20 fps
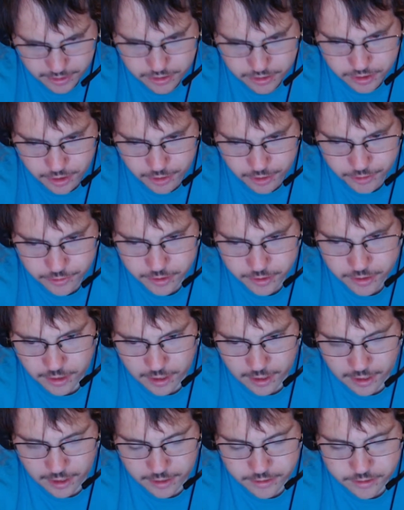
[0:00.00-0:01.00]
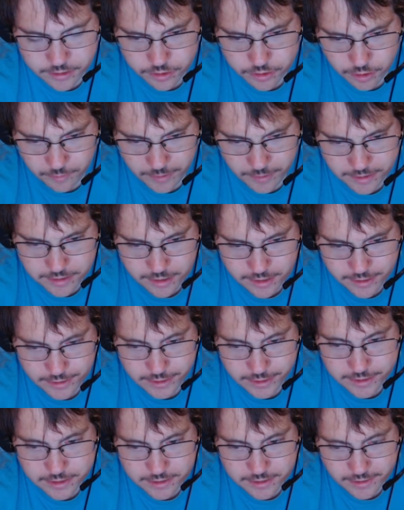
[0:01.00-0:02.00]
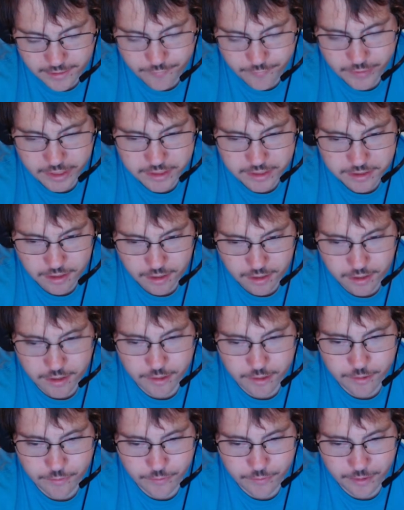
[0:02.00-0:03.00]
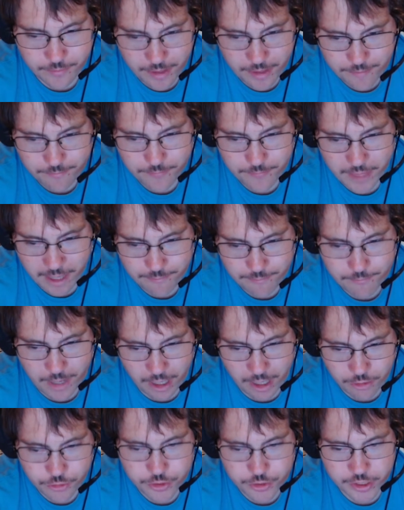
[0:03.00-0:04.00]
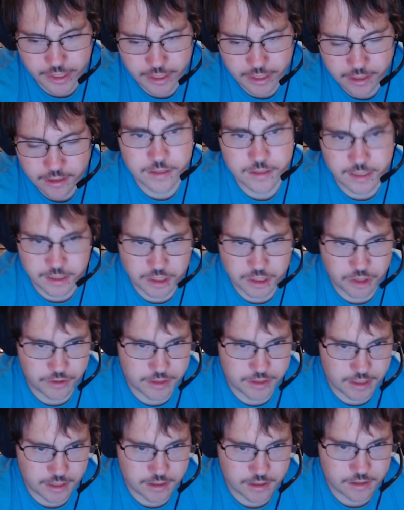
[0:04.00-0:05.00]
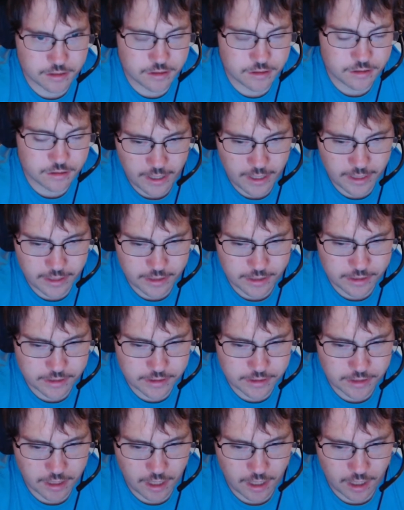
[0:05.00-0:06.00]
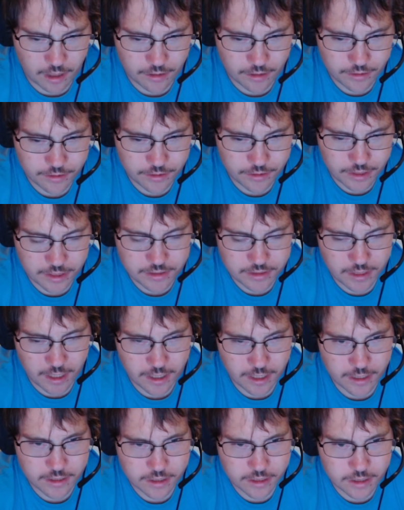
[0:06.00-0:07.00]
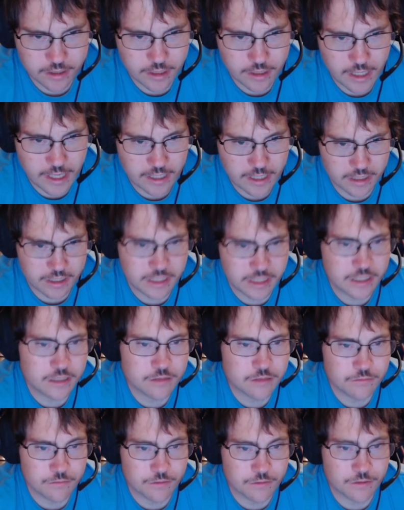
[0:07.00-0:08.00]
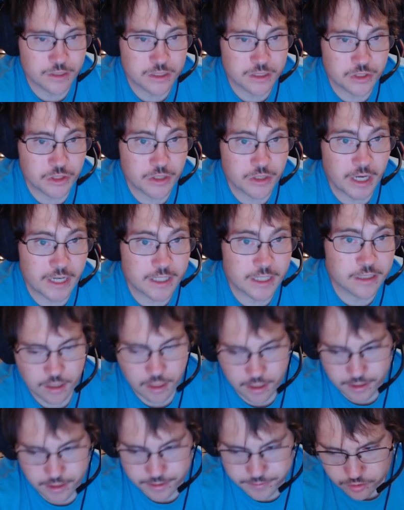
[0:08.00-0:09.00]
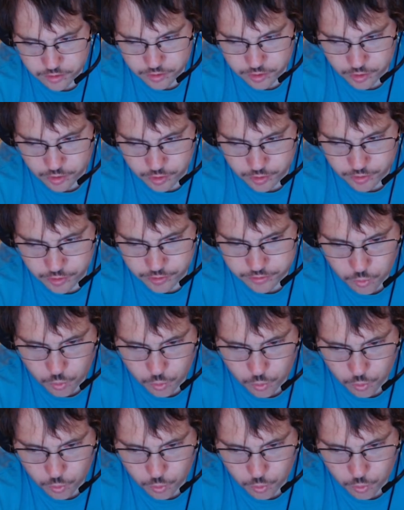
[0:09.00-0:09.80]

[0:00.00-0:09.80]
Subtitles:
so basically the significance of that boundary ceased to exist, as the entire Italy was united. So